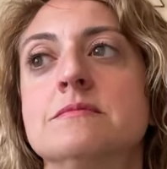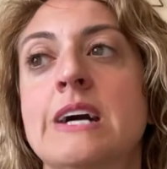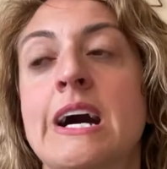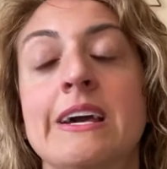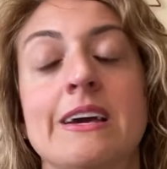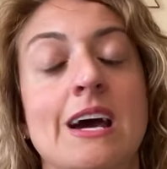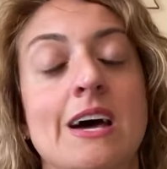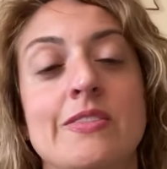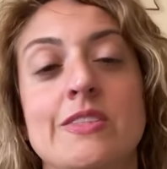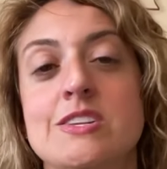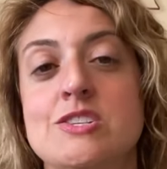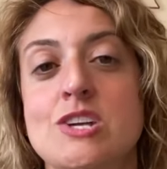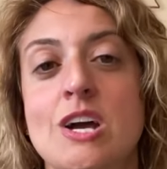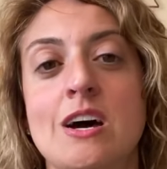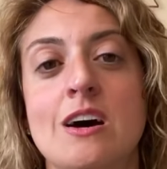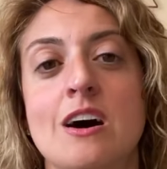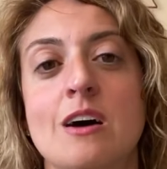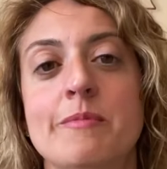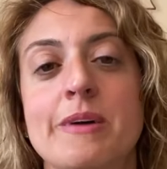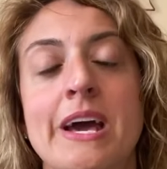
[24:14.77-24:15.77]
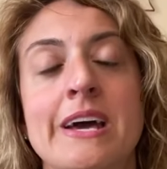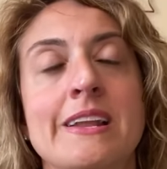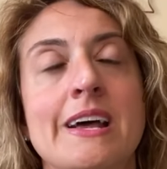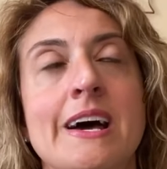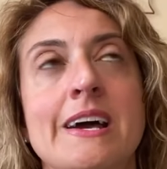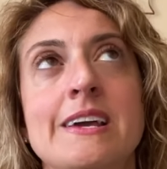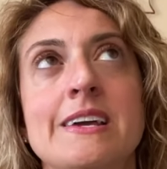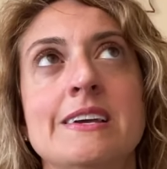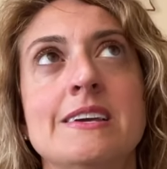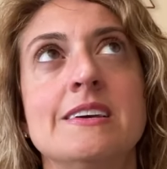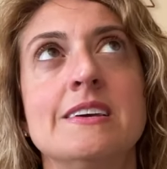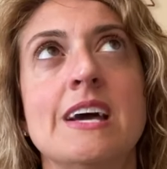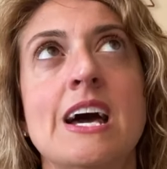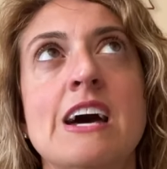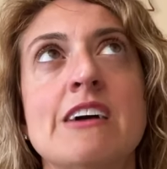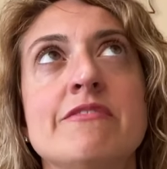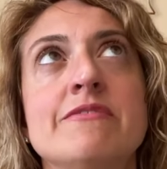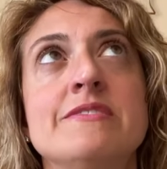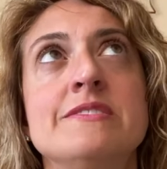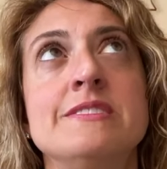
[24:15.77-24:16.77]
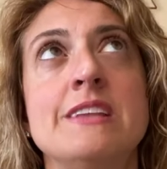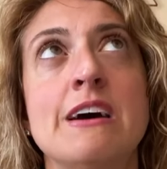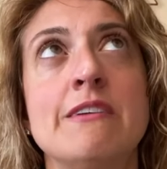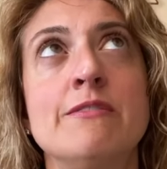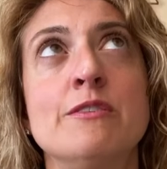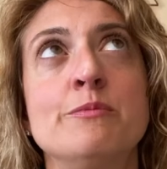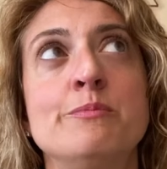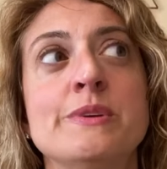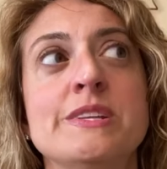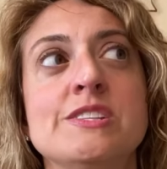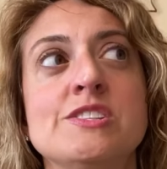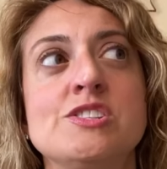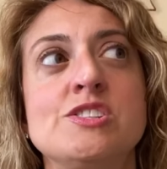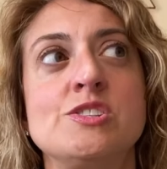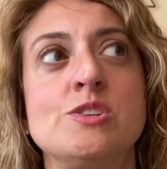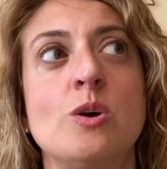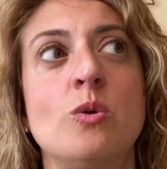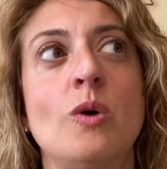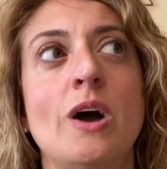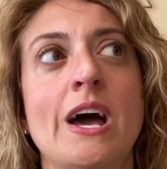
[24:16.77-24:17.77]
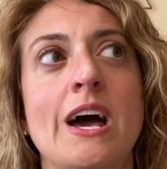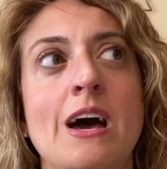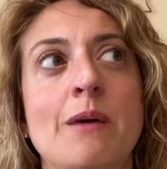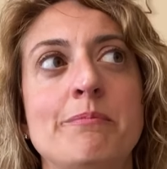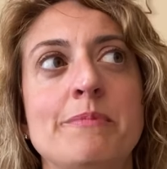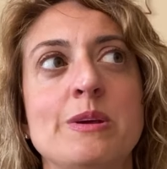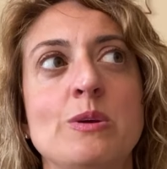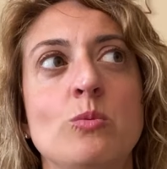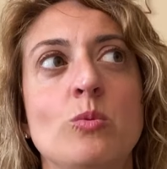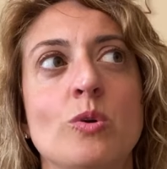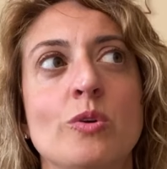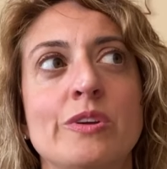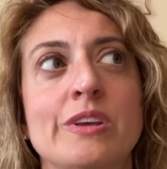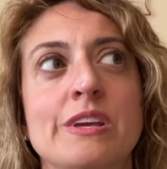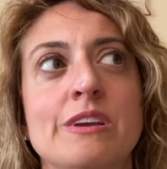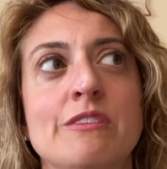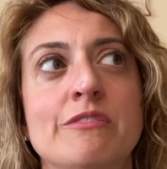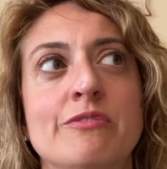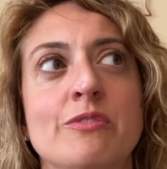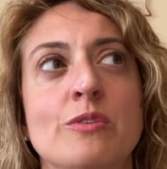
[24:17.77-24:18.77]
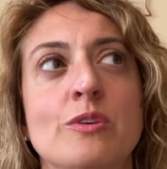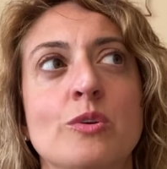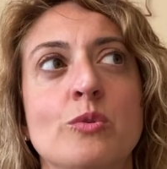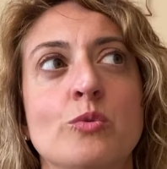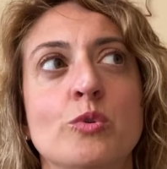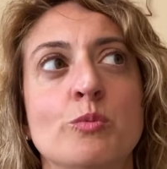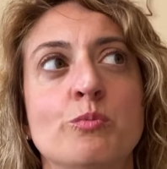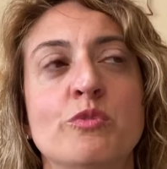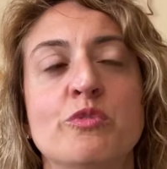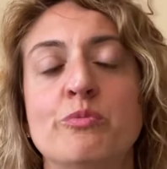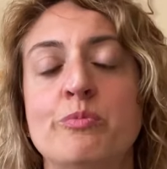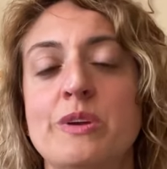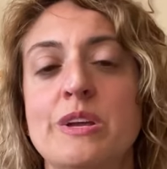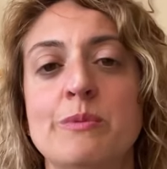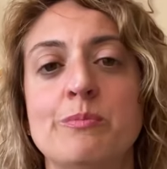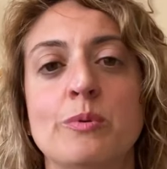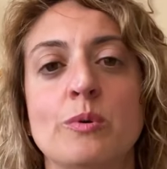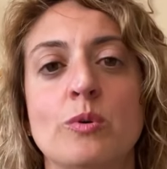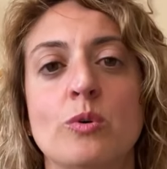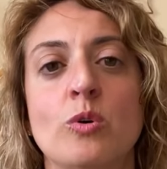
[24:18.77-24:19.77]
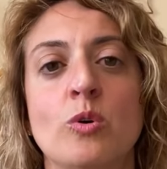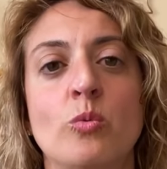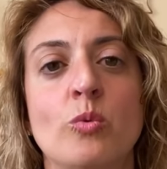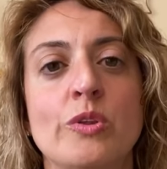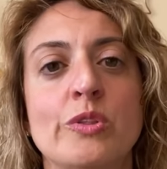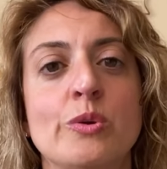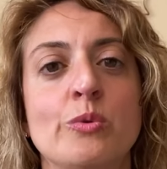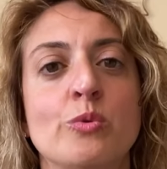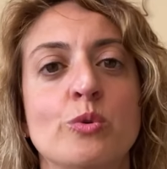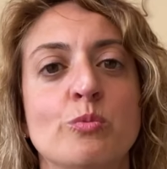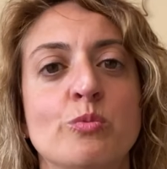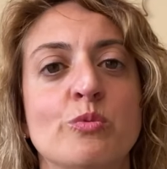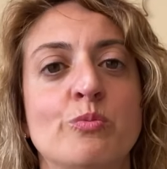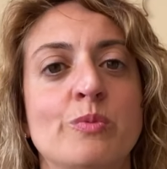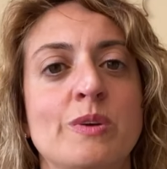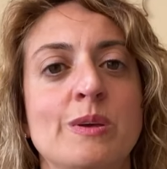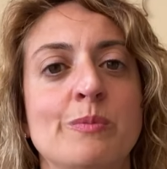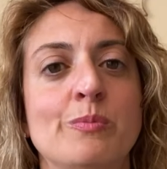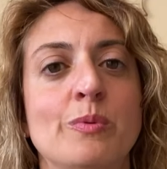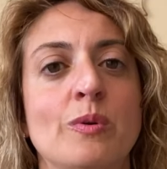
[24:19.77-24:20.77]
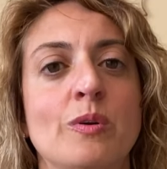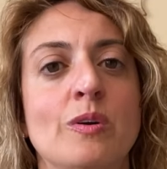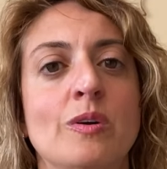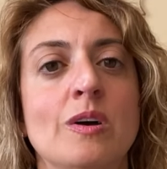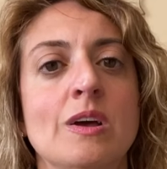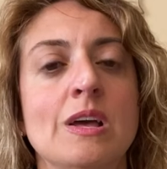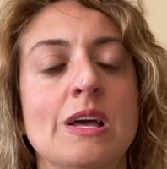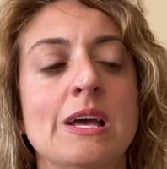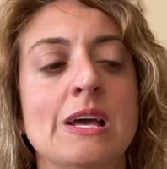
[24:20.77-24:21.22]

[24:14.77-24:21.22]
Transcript: I got the job. And I have never been so happy working for a group of people or with a group of people.